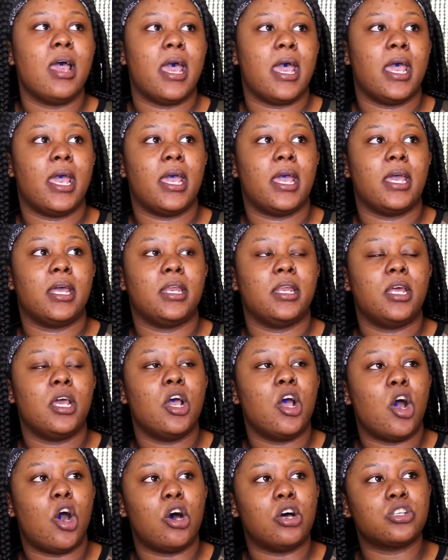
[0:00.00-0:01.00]
and
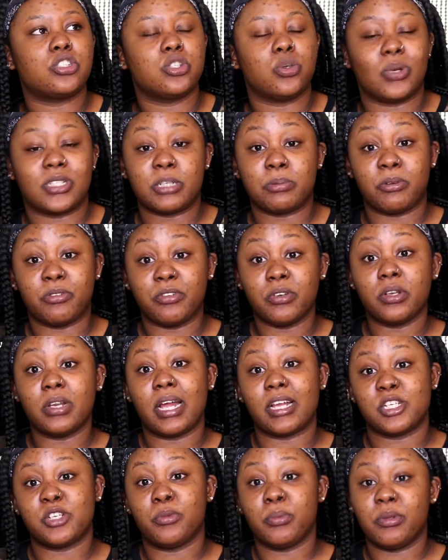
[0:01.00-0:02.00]
also what type of video
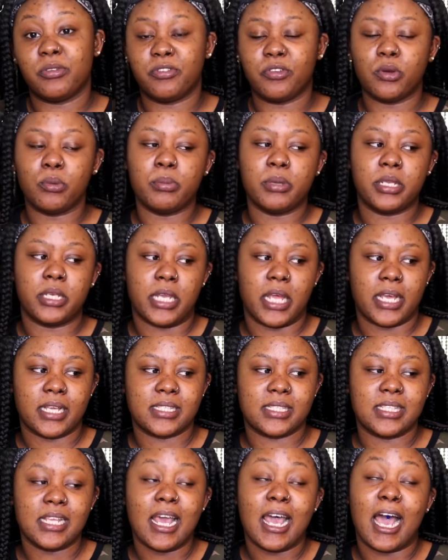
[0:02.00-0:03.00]
I should be filming
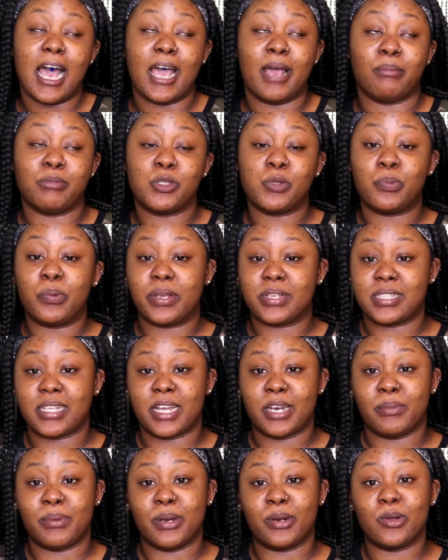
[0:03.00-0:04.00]
next. I'm super
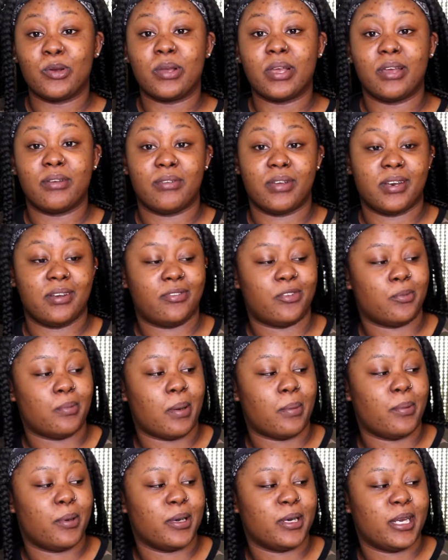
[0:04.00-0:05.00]
excited about to go get ready for
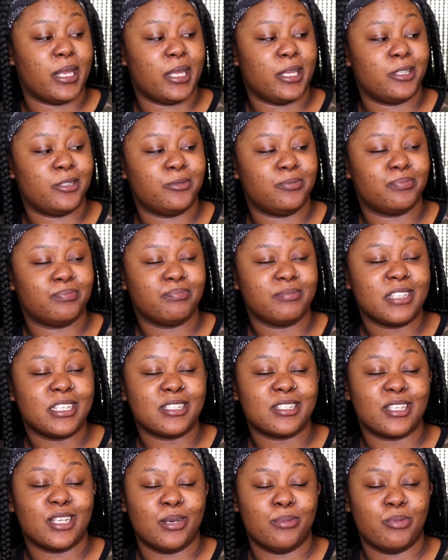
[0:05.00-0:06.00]
my birthday
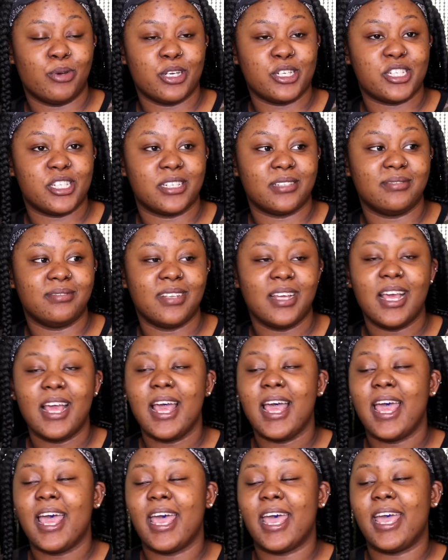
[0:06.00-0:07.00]
celebration.
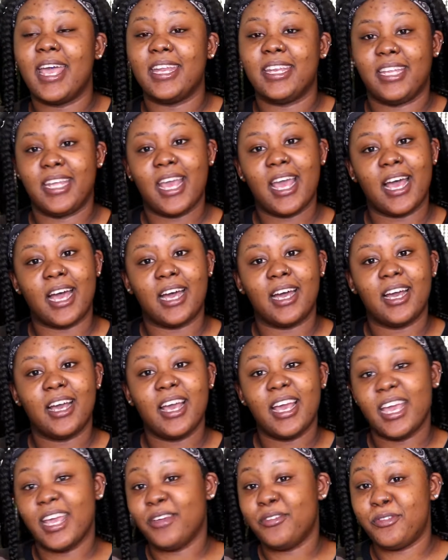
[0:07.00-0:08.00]
And yeah,
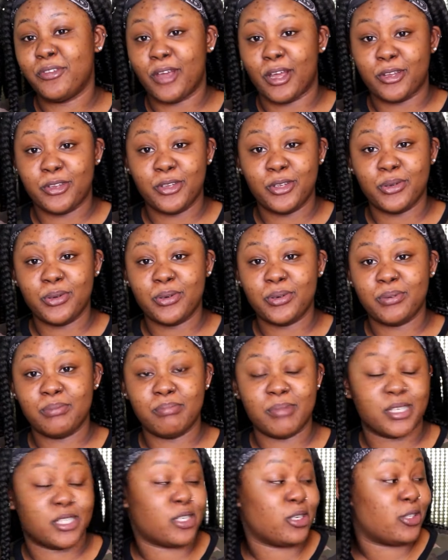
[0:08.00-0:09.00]
if you are new,
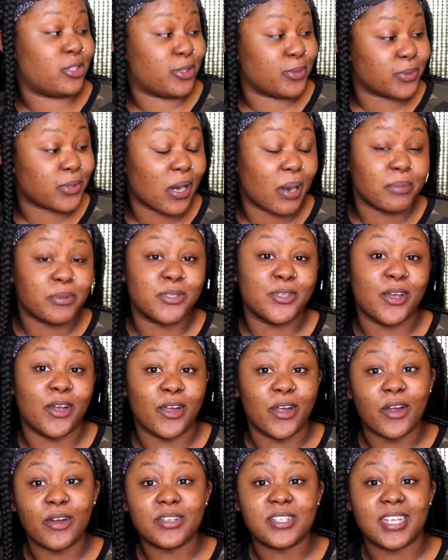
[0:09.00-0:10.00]
make sure you subscribe to your
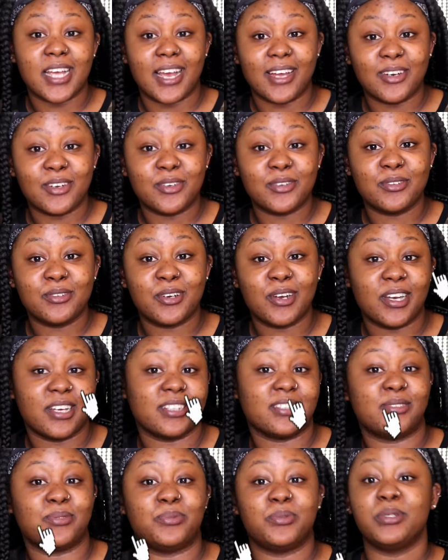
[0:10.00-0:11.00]
girl channel,
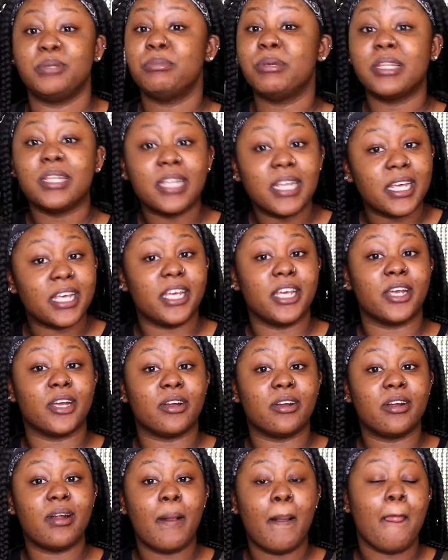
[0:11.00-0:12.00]
because we be lit
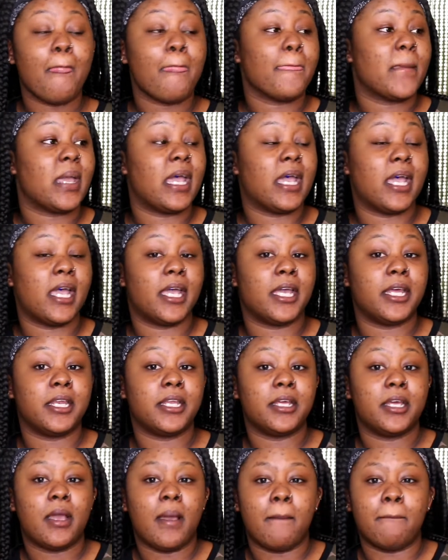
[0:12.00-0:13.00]
here.
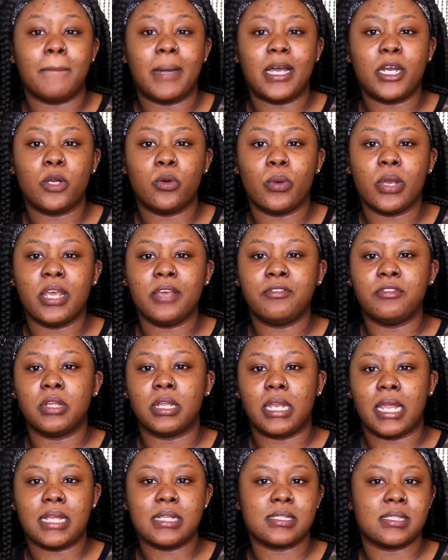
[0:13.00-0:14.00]
And by the way, if the
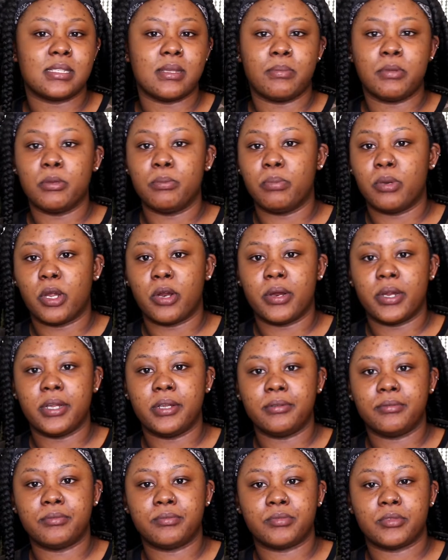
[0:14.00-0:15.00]
lens is a bit blurry,
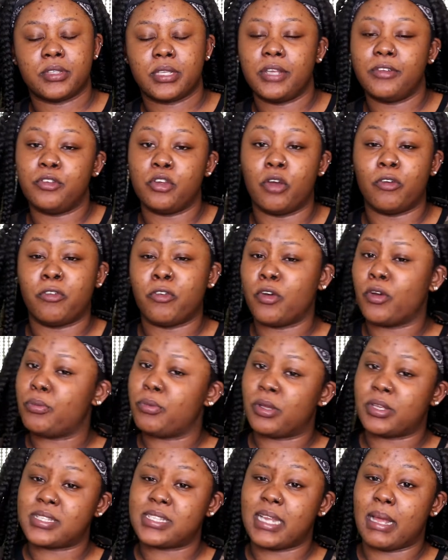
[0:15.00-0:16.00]
if you're following
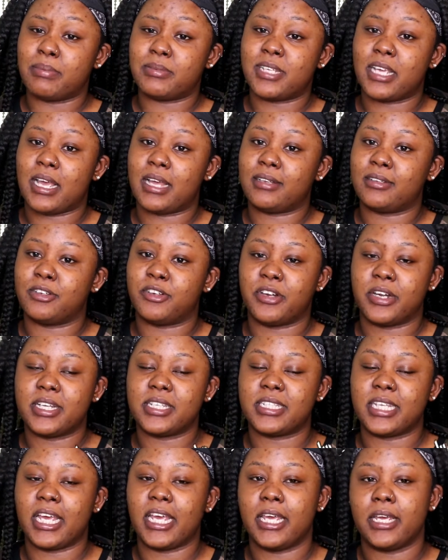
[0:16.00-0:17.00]
me on Snapchat,
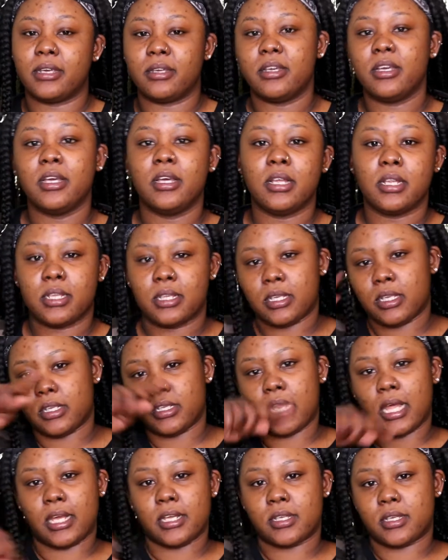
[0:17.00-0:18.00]
Grace ate
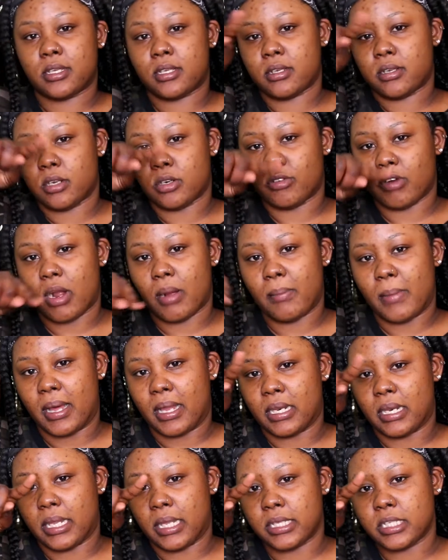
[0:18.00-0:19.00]
like around my
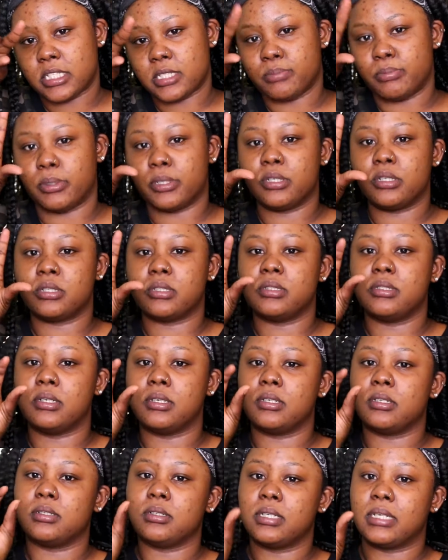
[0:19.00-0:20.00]
lens, but
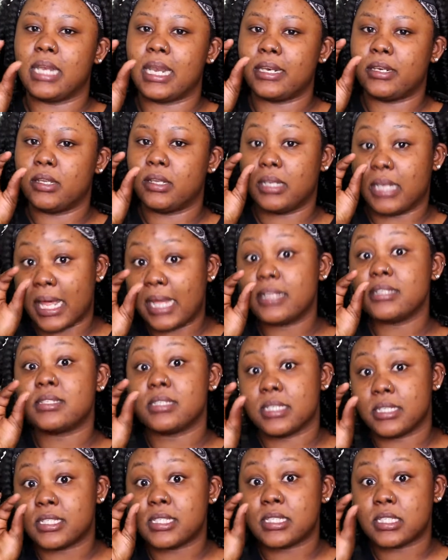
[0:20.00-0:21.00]
the lens
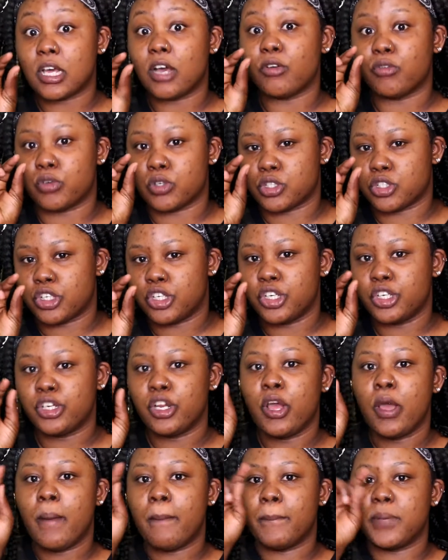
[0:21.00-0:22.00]
itself was good,
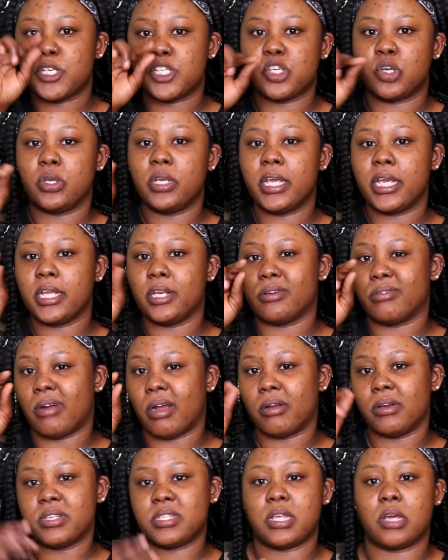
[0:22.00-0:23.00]
but she only ate
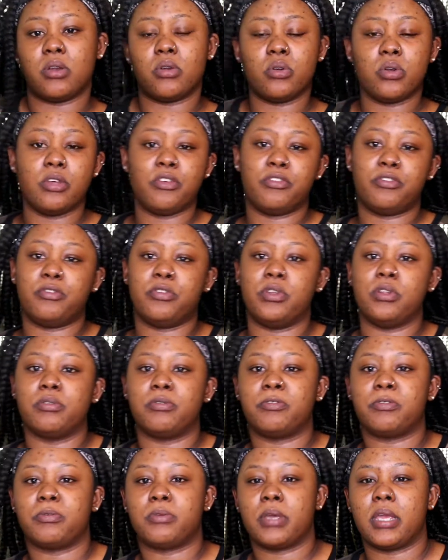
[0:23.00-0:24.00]
around it. So I don't know if the
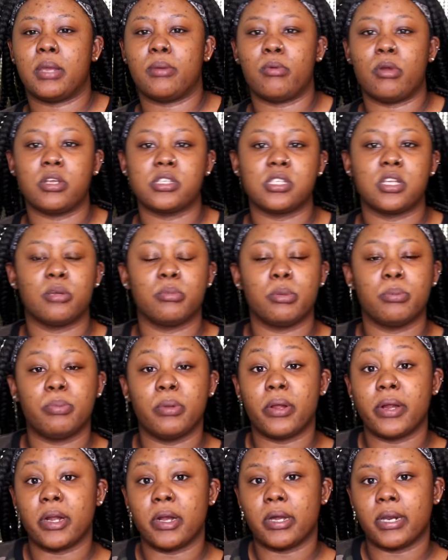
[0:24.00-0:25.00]
camera is gonna be
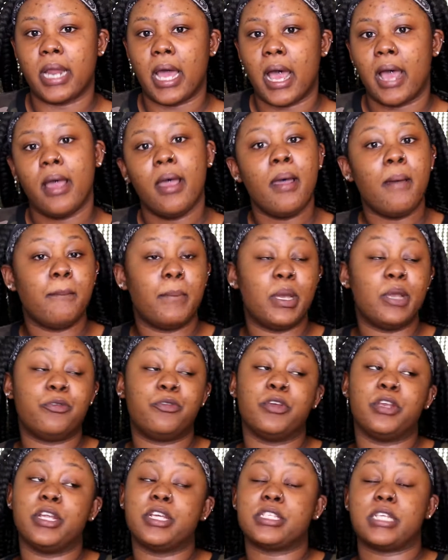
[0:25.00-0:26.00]
blurred or not, but
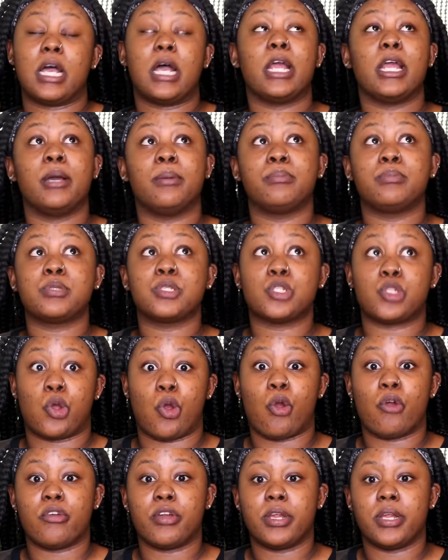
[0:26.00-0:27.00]
if it is, I am
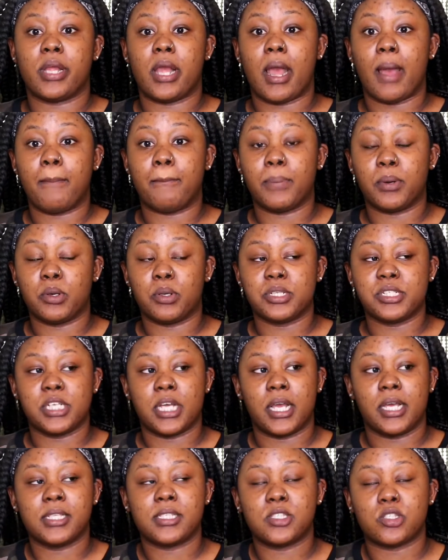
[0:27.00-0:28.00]
sorry. I
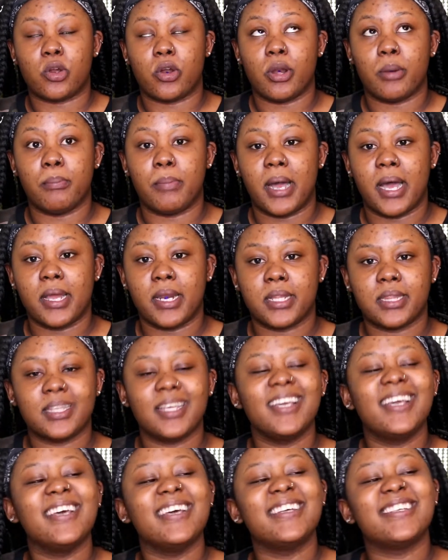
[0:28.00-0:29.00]
apologize. Sorry about it.
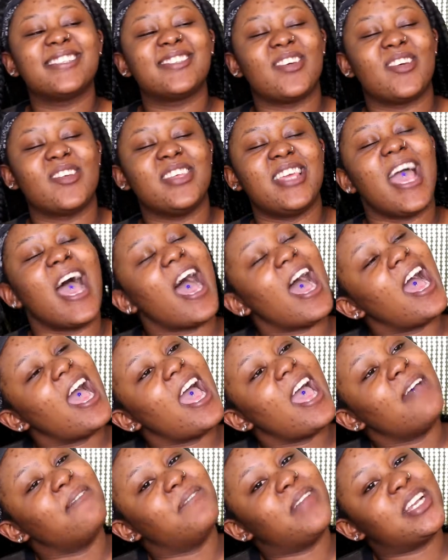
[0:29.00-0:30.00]
So yeah,
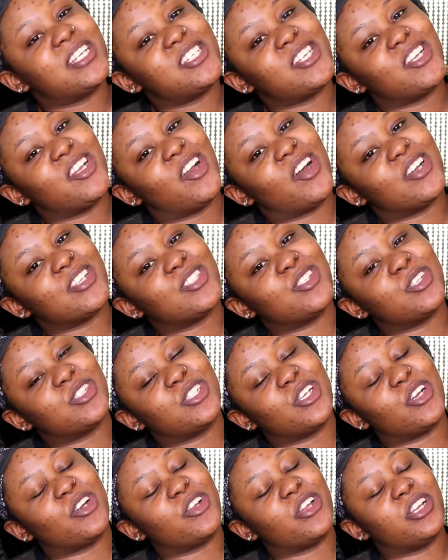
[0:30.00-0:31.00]
make sure you also
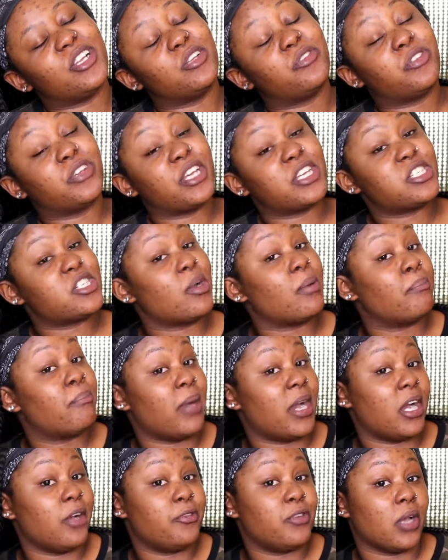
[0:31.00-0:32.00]
turn on the notification
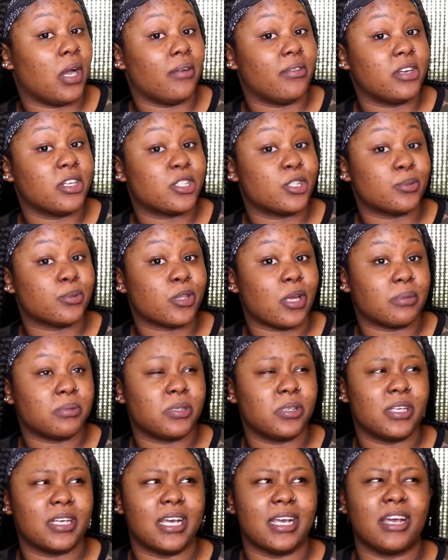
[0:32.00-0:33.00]
bell if you already subscribed,
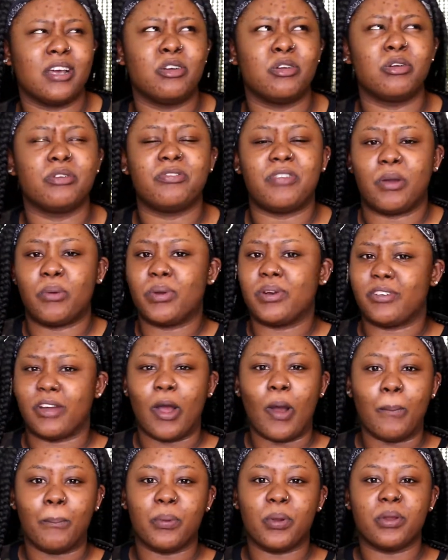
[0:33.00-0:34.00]
so you can get notified whenever
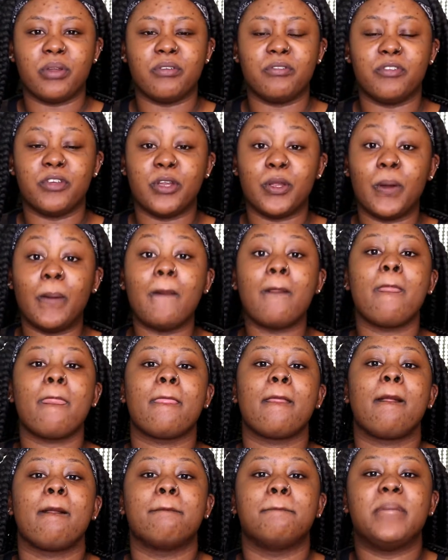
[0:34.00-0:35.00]
I upload a video.
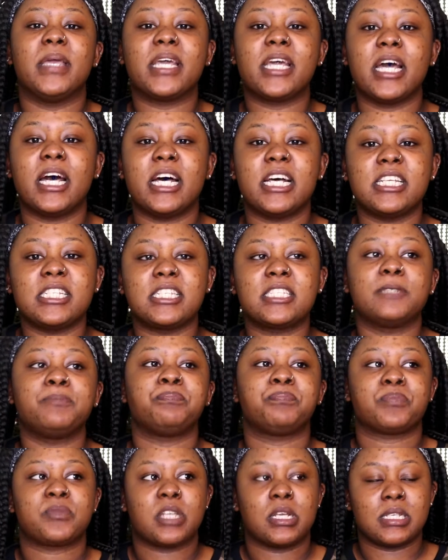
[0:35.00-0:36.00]
Because
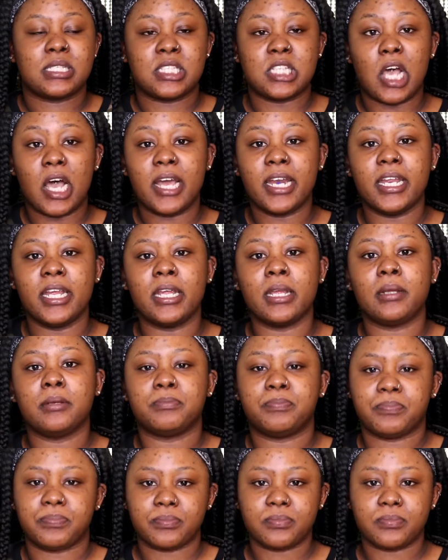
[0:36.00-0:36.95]
starting